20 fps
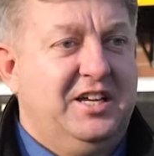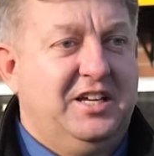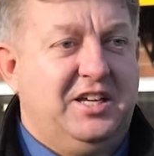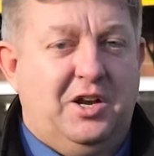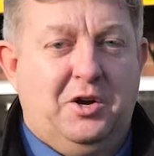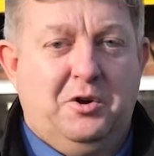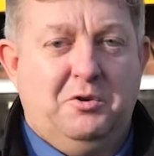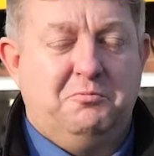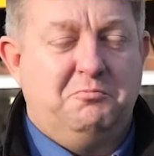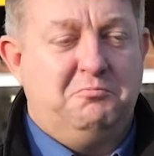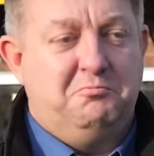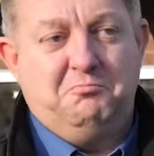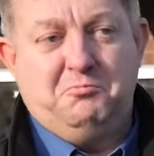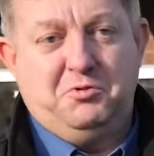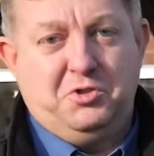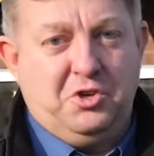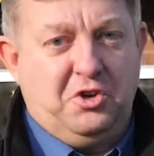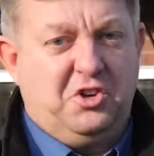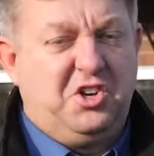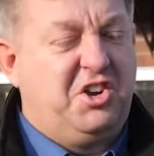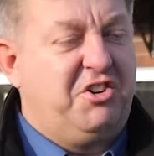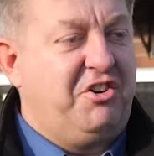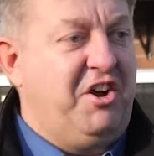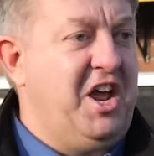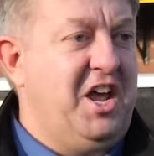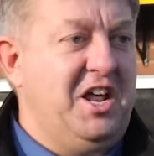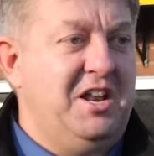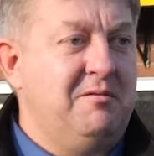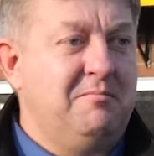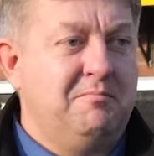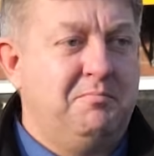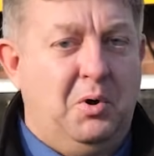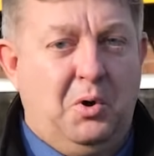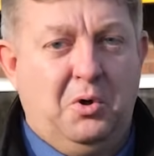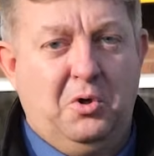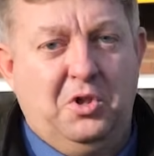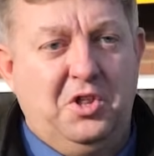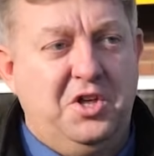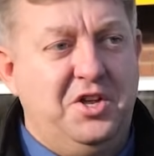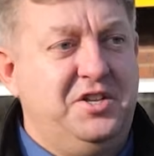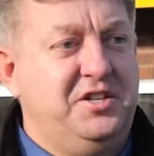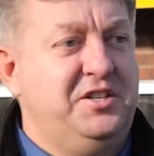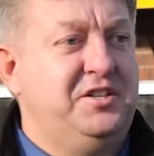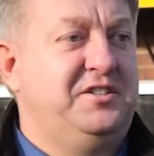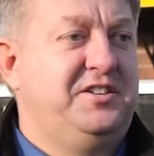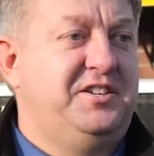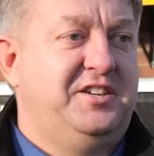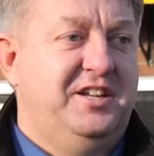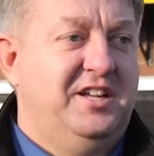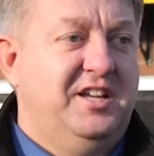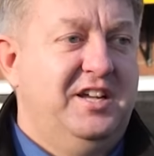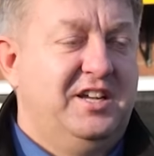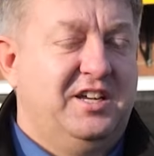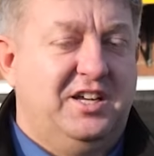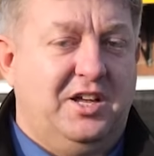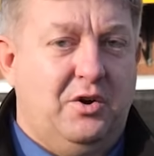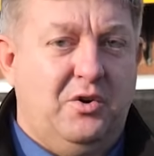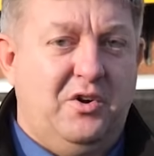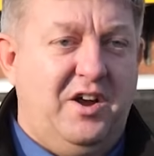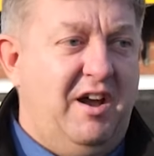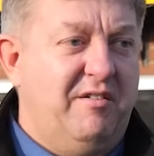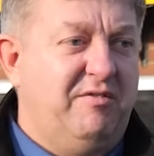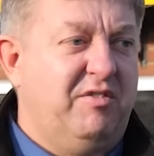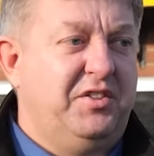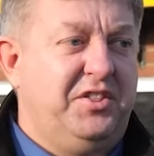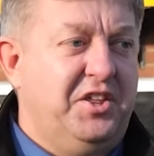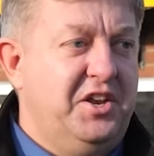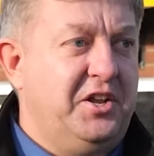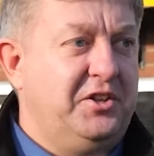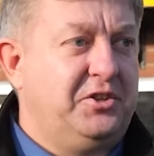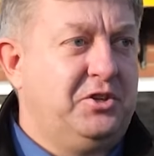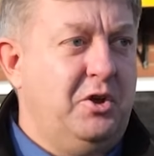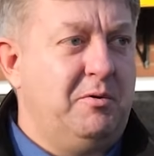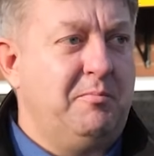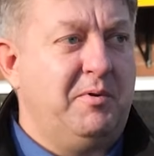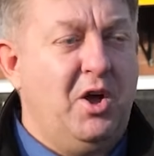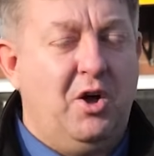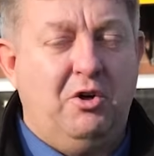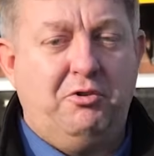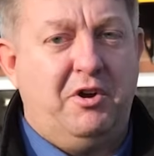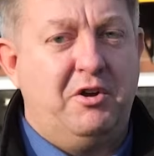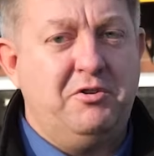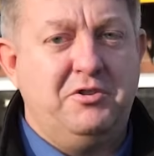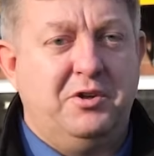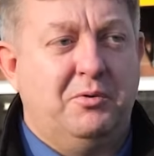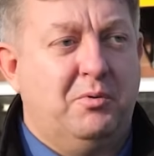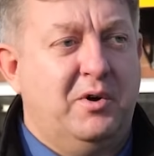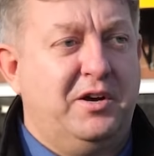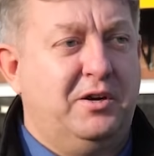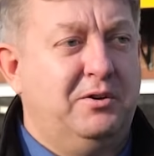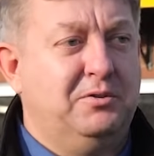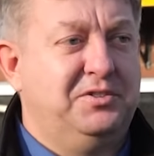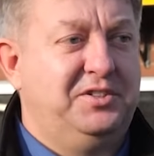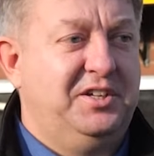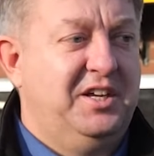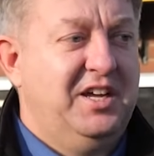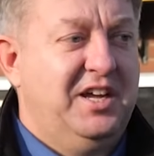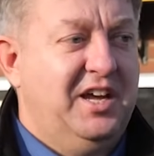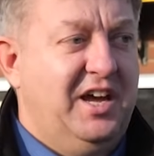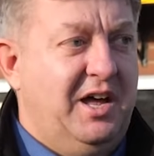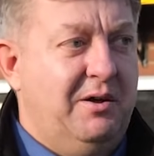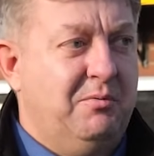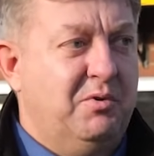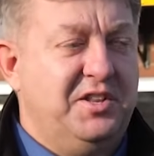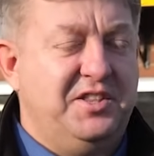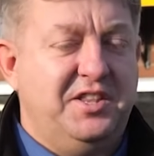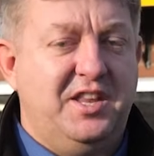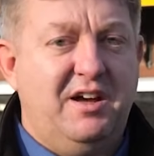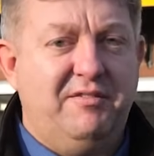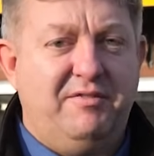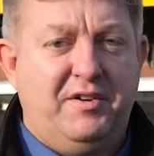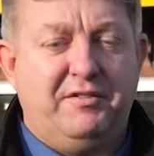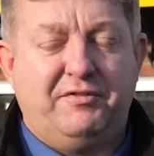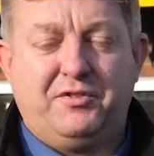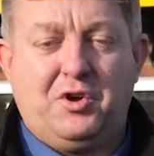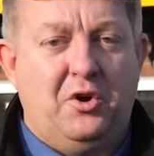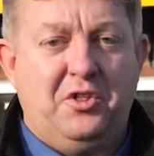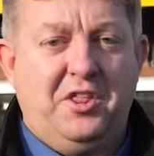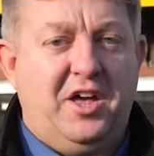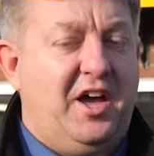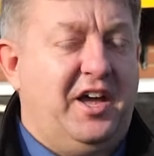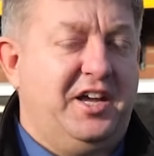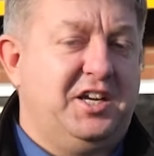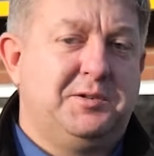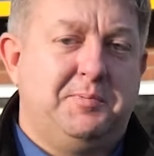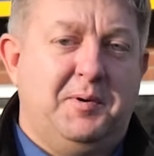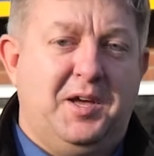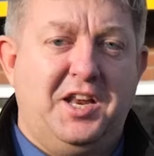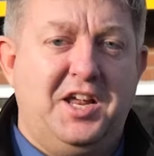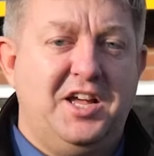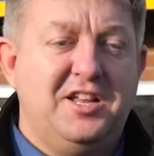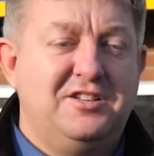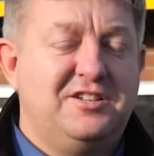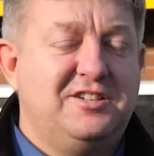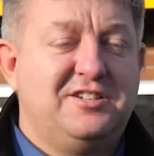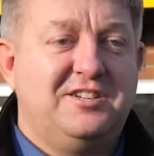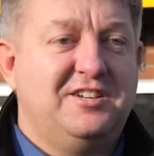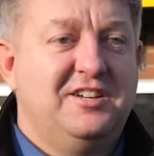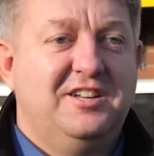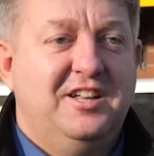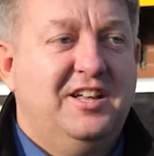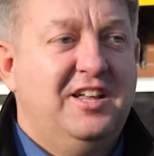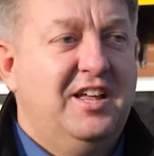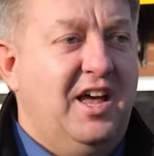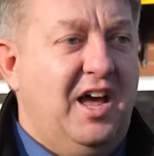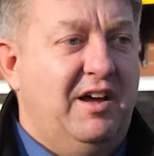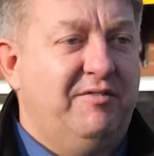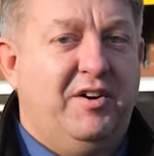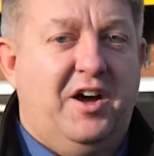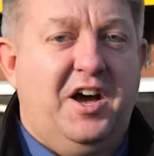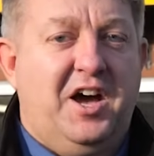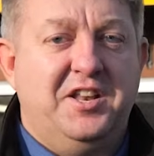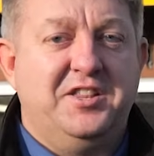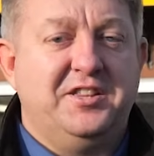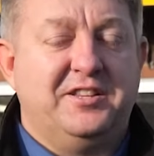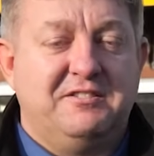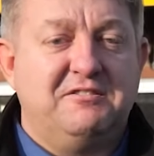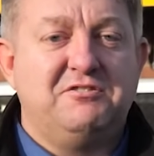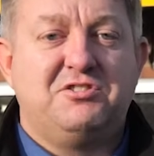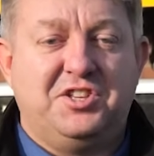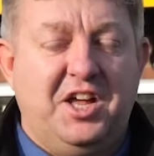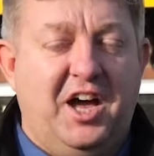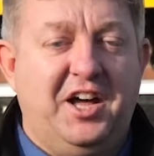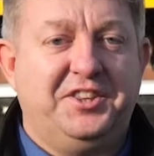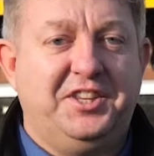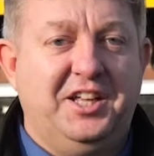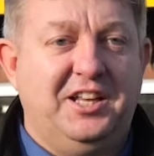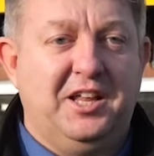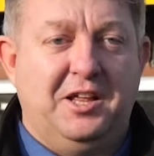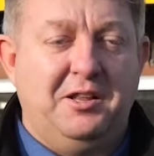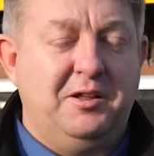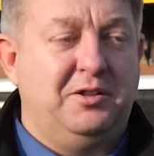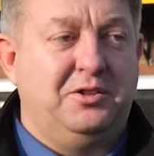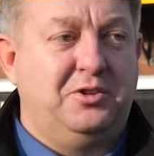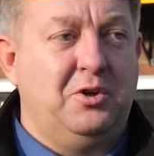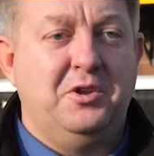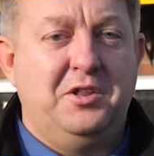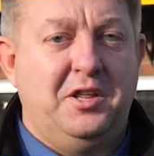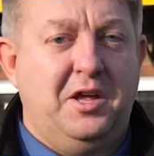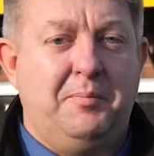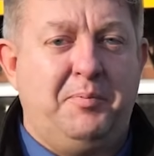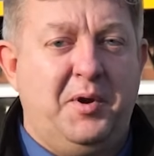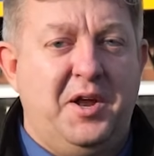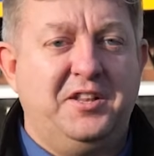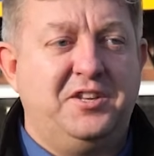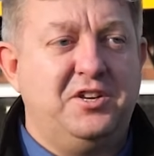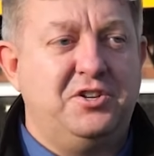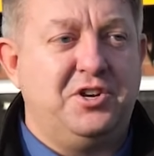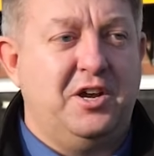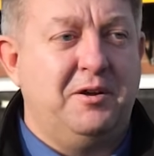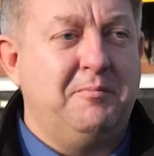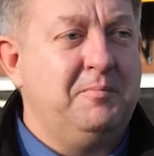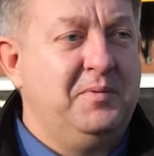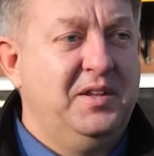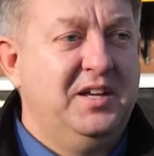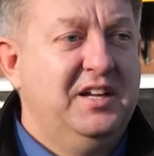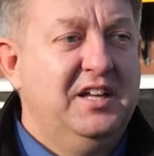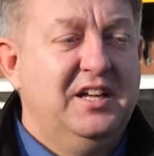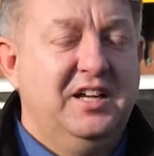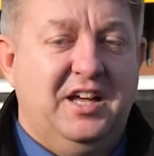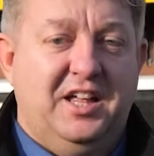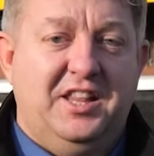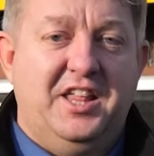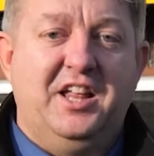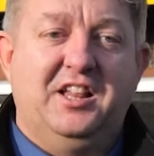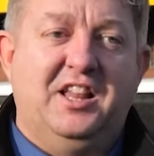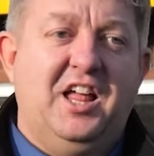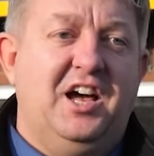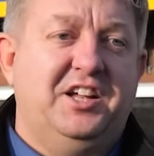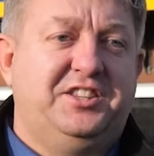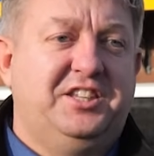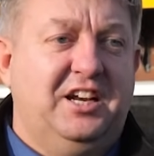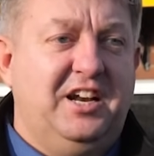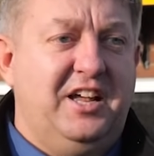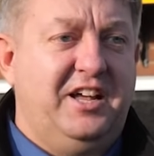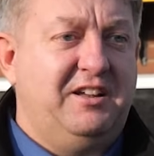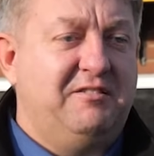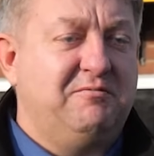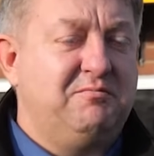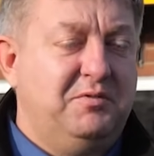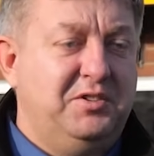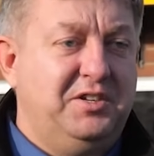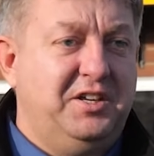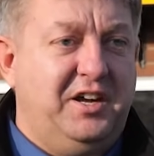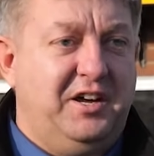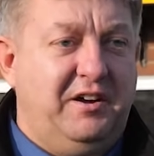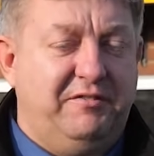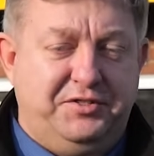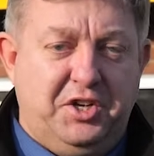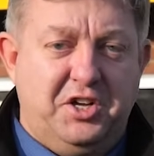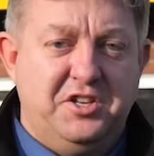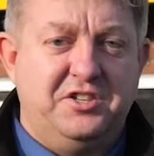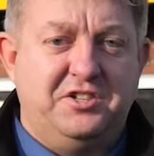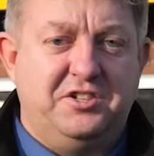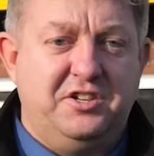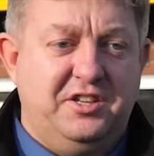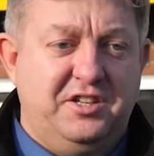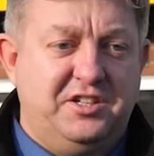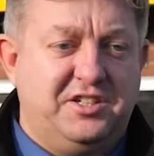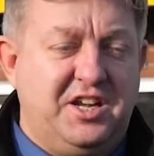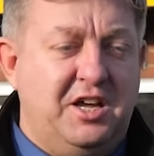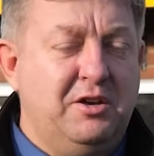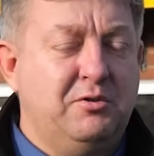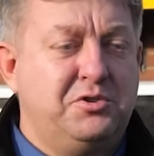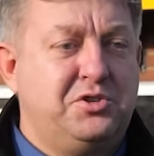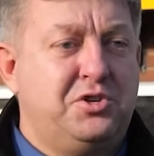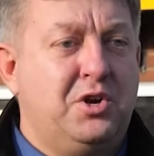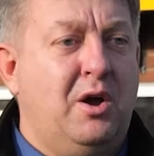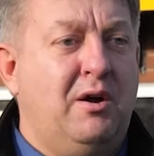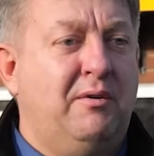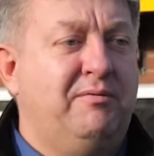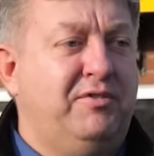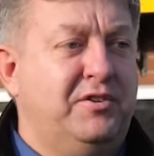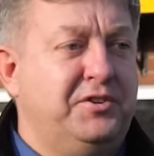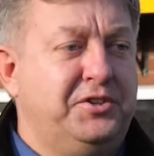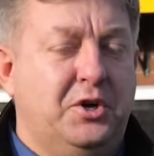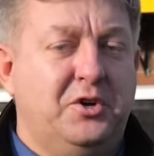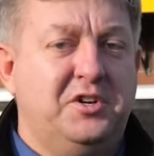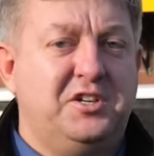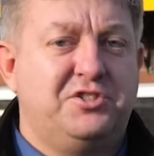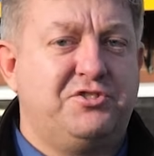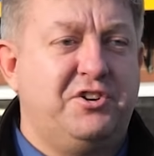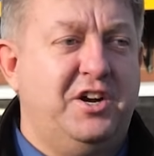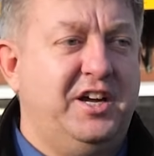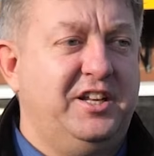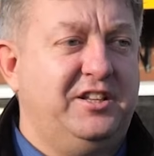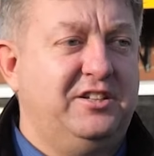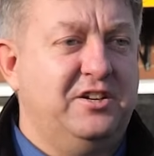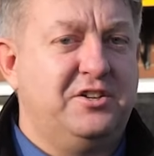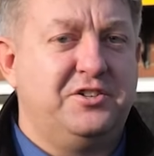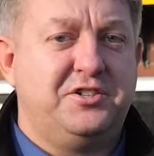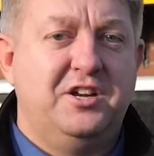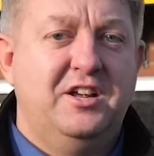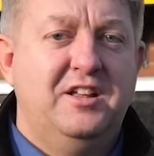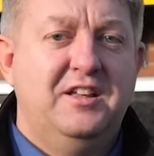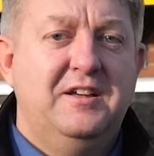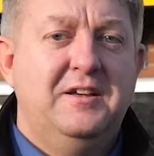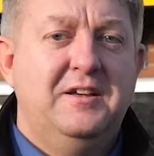you know, Ukraine, Poland, you know, everything. It took me all around the world. I would never have got that experience if I hadn't started it doing the apprenticeship. And then latterly, I've done the sales job for Deutz Tractors,